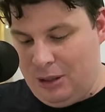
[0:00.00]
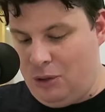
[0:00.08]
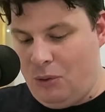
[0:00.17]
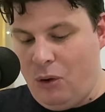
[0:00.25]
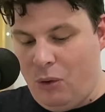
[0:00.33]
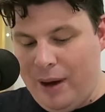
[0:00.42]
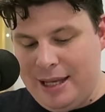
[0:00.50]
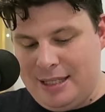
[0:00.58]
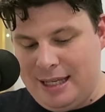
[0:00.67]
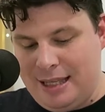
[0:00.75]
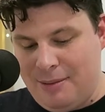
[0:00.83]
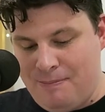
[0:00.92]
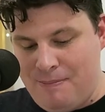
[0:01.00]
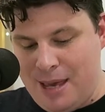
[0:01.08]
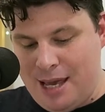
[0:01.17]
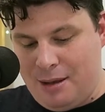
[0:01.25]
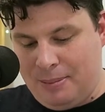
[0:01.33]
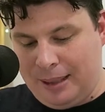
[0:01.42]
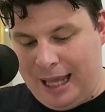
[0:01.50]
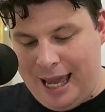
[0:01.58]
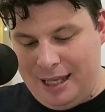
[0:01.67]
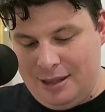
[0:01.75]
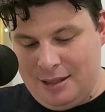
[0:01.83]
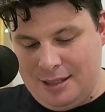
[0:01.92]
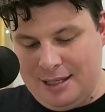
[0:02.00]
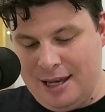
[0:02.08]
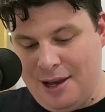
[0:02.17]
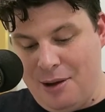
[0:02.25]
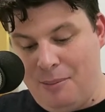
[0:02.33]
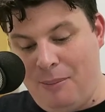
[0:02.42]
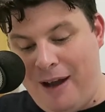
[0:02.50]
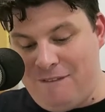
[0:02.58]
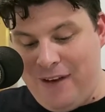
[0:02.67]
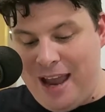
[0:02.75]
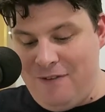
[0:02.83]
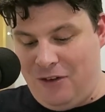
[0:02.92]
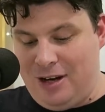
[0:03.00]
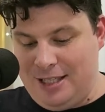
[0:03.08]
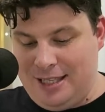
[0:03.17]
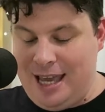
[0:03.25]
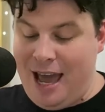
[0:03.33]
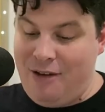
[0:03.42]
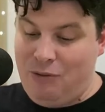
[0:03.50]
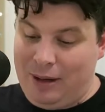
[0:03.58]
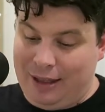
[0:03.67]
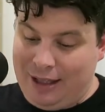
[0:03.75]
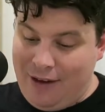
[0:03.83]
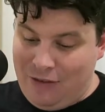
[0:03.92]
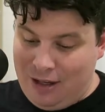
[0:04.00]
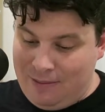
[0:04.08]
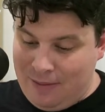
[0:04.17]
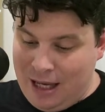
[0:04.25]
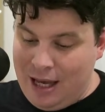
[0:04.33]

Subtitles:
But you always see the big planes. My favourite is the F-111.